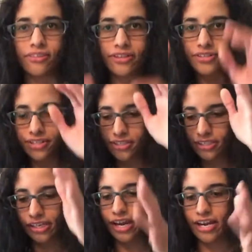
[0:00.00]
this
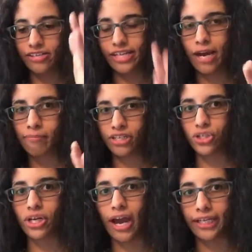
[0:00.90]
is the
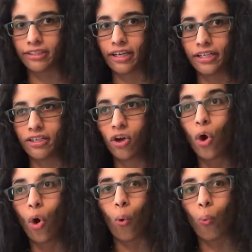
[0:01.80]
established guideline.
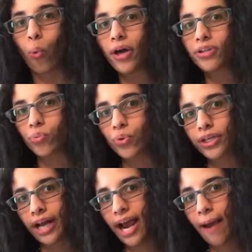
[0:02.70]
What
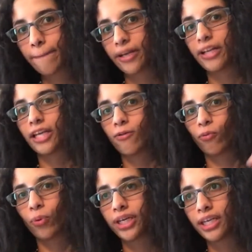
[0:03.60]
would happen
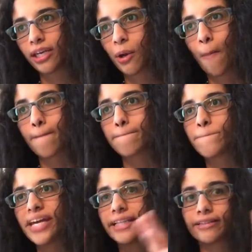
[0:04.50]
if we
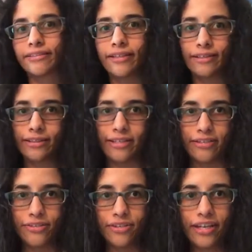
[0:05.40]
bent
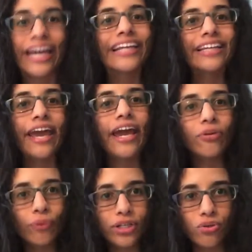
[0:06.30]
this?
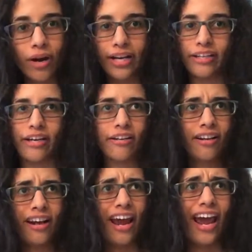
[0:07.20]
Can we try
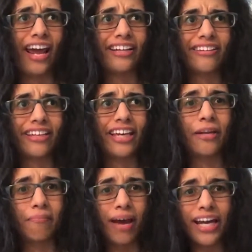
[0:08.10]
that? And
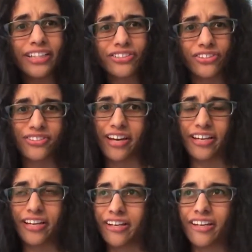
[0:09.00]
in my
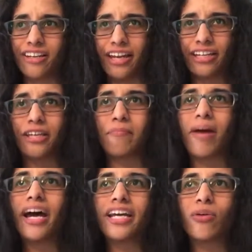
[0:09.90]
society, like
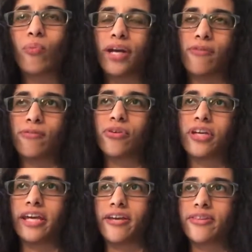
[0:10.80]
in my way of
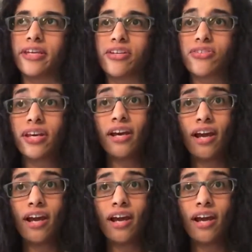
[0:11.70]
looking at things,